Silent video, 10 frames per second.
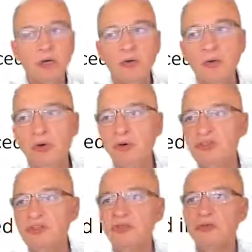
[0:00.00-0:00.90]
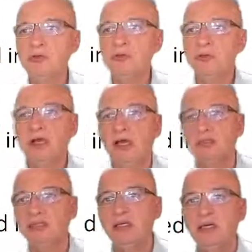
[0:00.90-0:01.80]
We'll assume
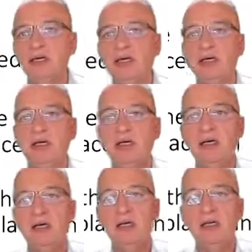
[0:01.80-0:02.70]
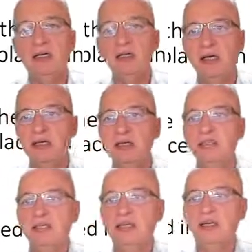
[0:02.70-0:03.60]
that there
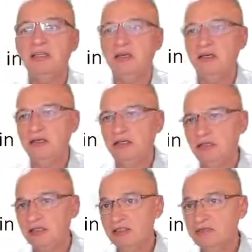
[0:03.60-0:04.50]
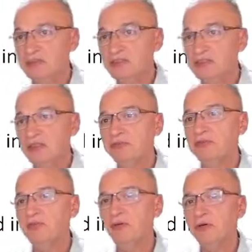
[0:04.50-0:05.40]
is a data area that's
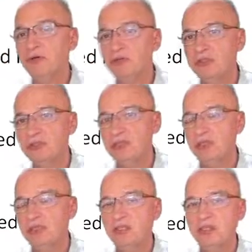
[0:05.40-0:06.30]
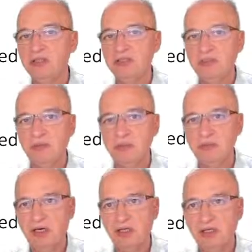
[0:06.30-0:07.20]
reserved for usage in this exception
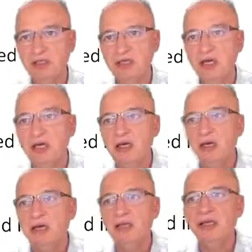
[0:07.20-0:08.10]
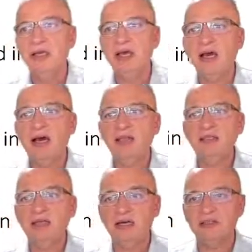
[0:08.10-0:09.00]
handler, and the
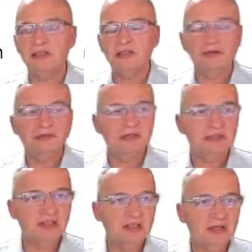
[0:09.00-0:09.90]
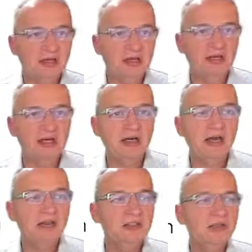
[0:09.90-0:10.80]
address of this data area
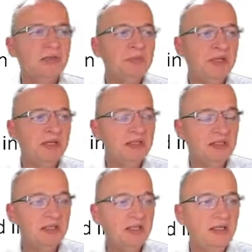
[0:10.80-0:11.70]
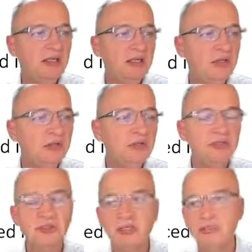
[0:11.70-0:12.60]
has been placed in the
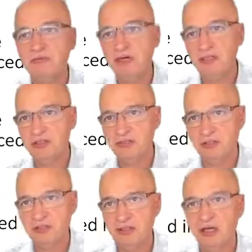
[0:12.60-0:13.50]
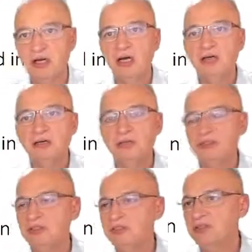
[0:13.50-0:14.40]
U-Scratch register,
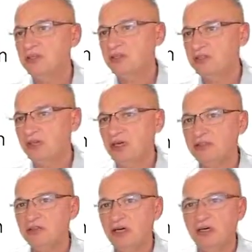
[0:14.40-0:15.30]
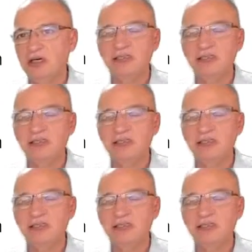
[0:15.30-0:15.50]
which is CSR